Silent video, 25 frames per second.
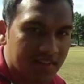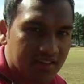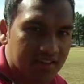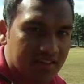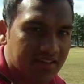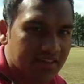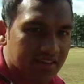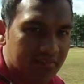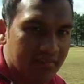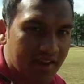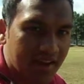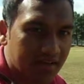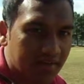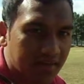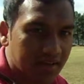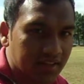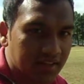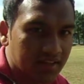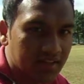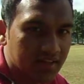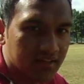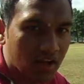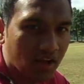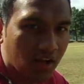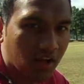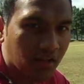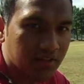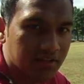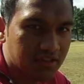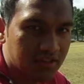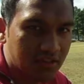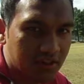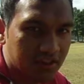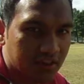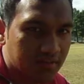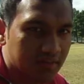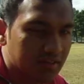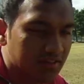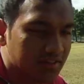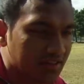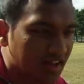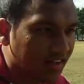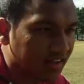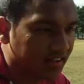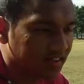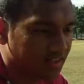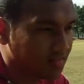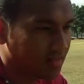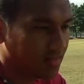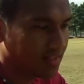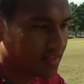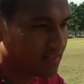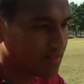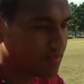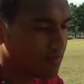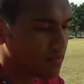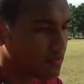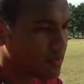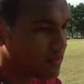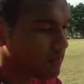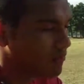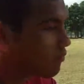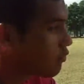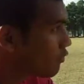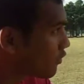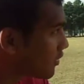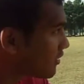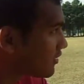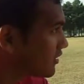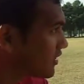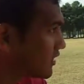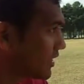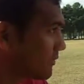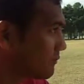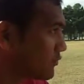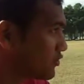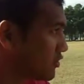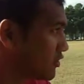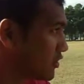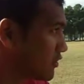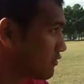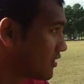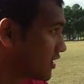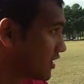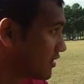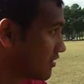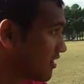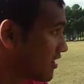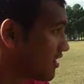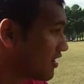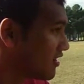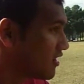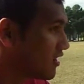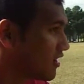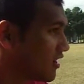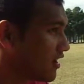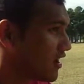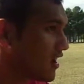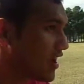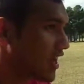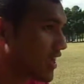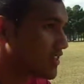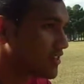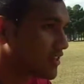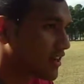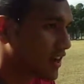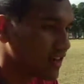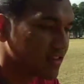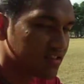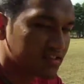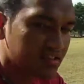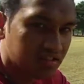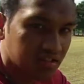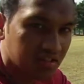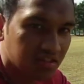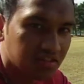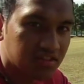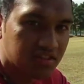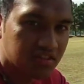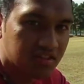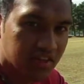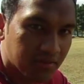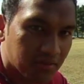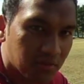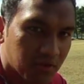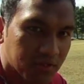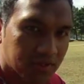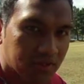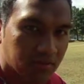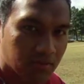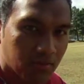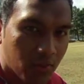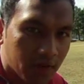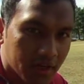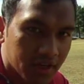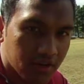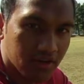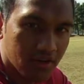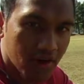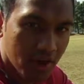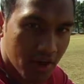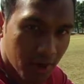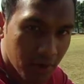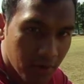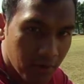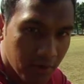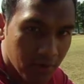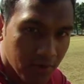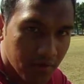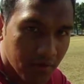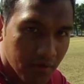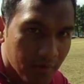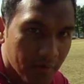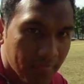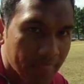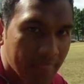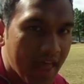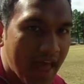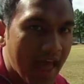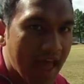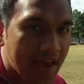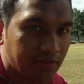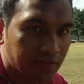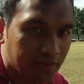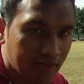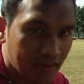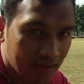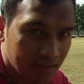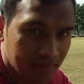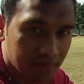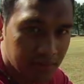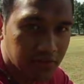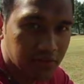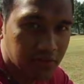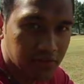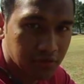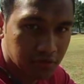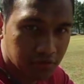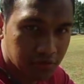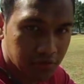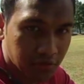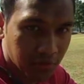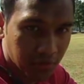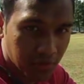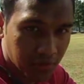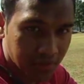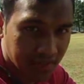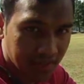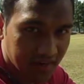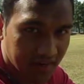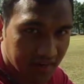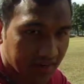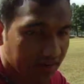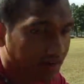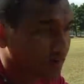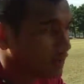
business it might be, there's always going to be challenges, but I think the most important thing, I'm sure you would agree, is to kind of still stick with what you know and to kind of pursue through with it.